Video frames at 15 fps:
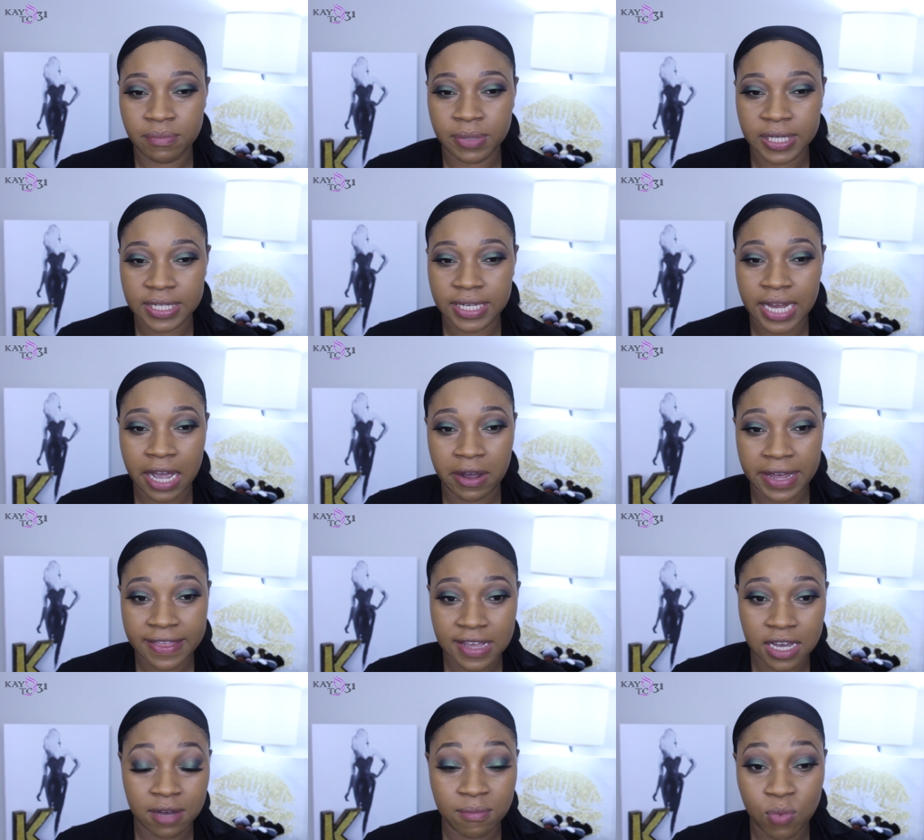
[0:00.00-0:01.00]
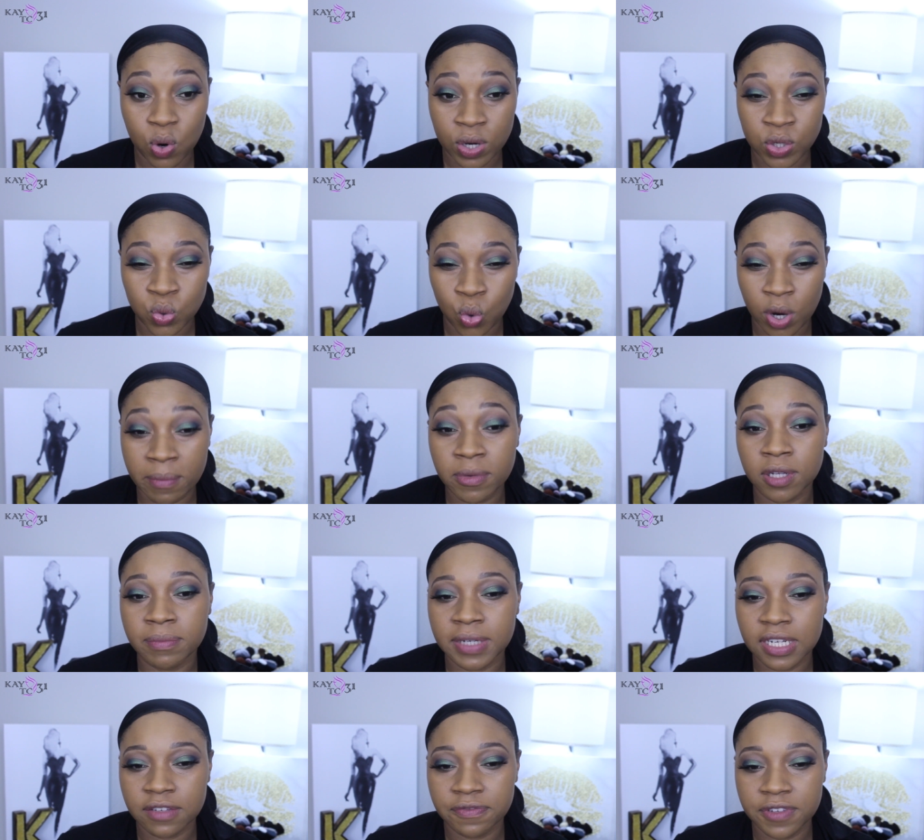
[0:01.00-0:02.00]
but now I think I'm more normal,
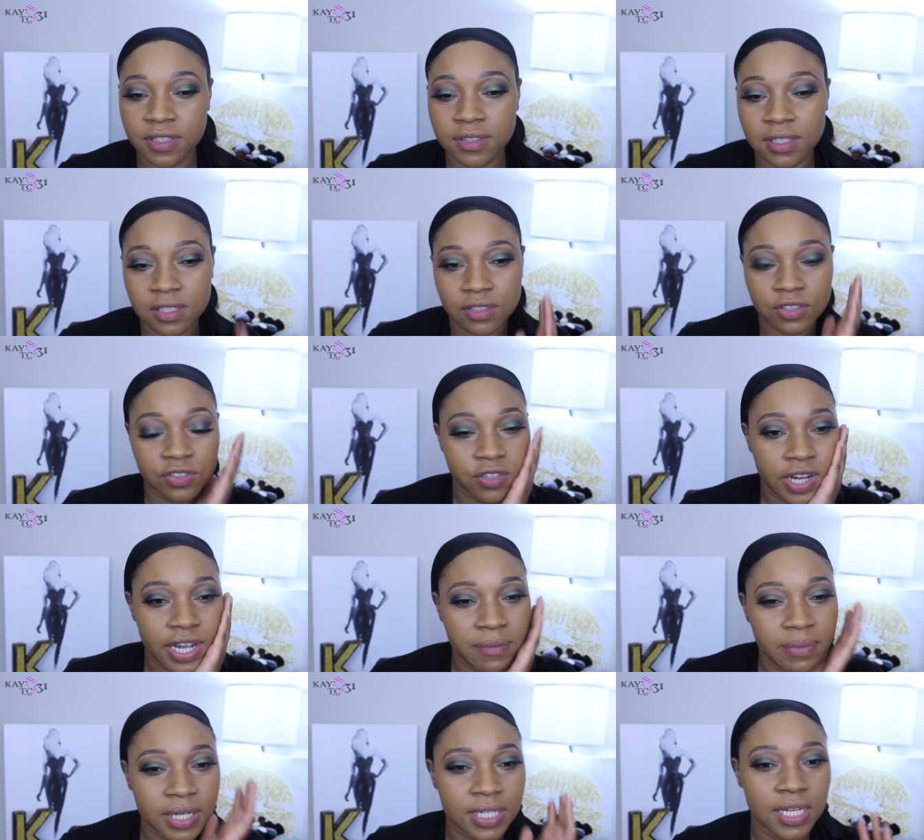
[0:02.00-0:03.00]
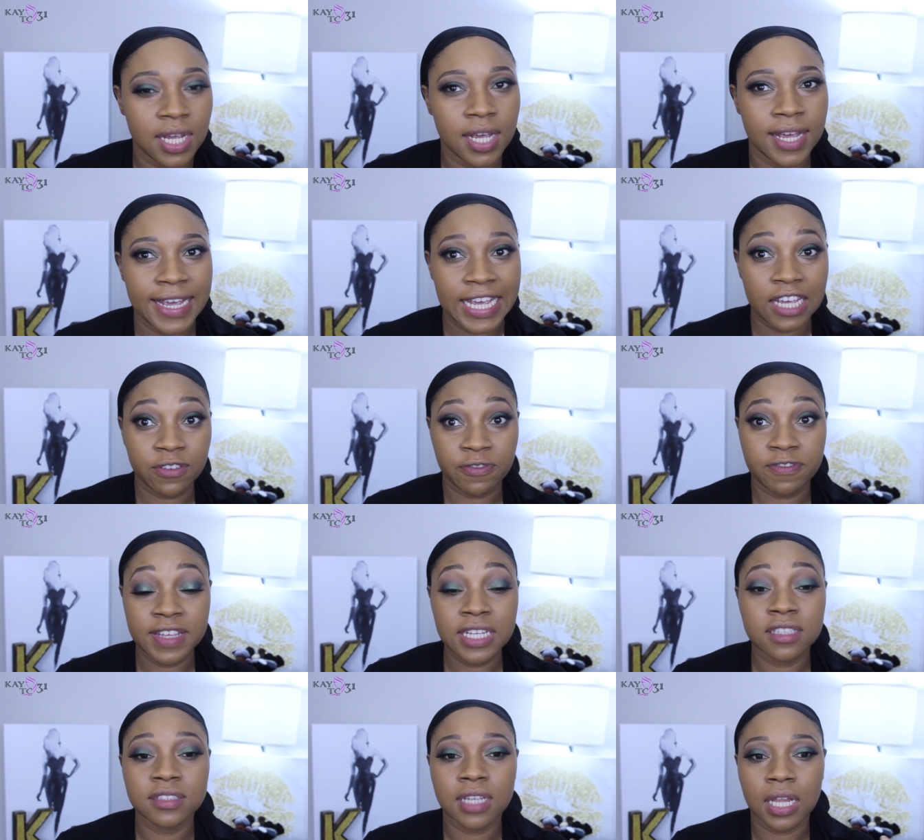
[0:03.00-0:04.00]
but it feels a little dry, but it
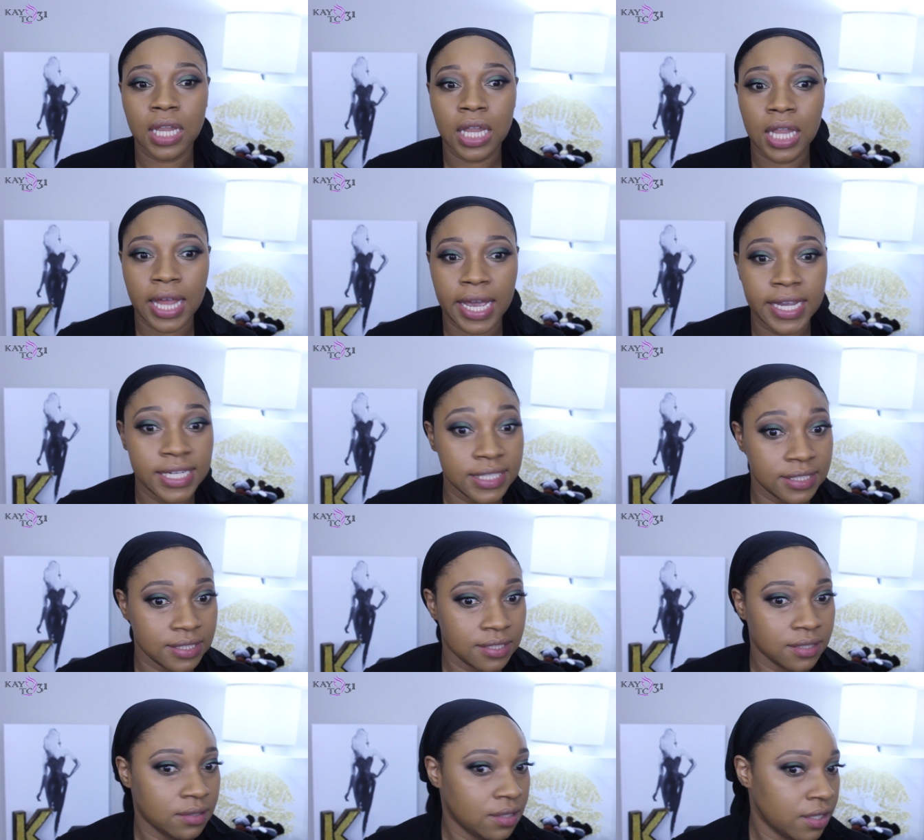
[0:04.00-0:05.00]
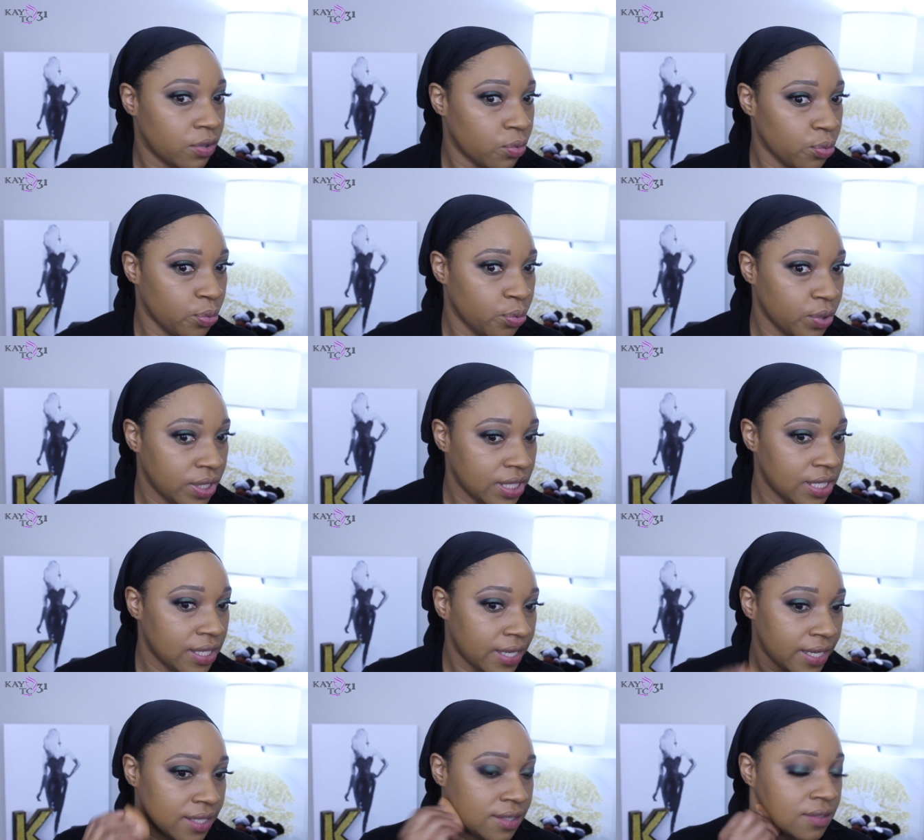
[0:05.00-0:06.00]
feels light, like really
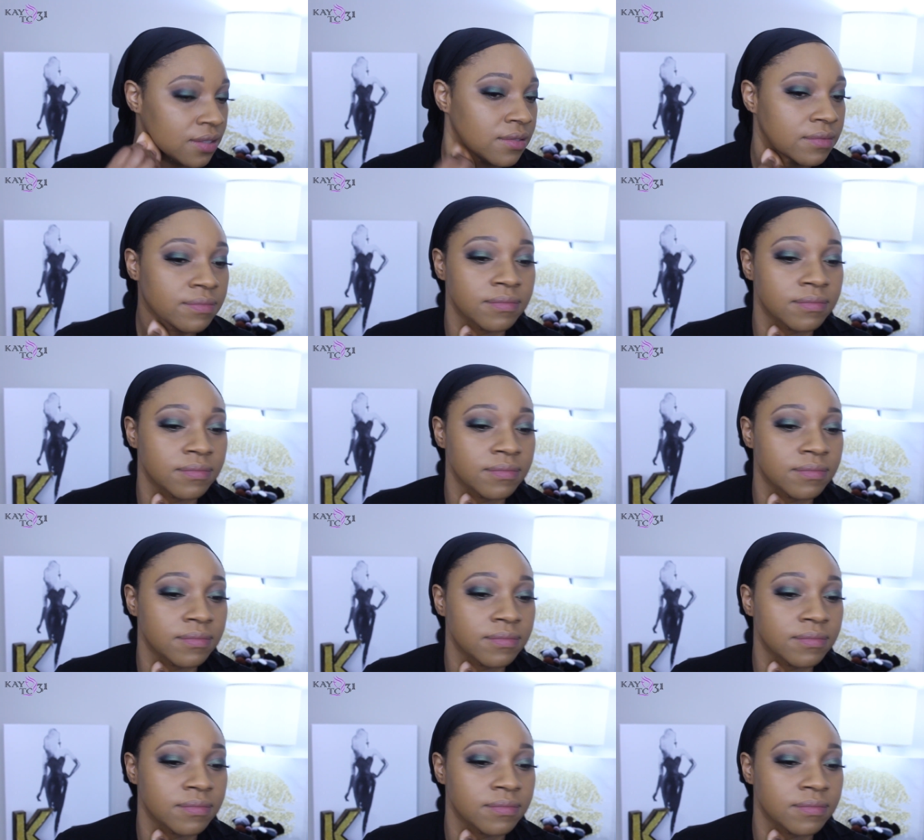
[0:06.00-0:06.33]
light.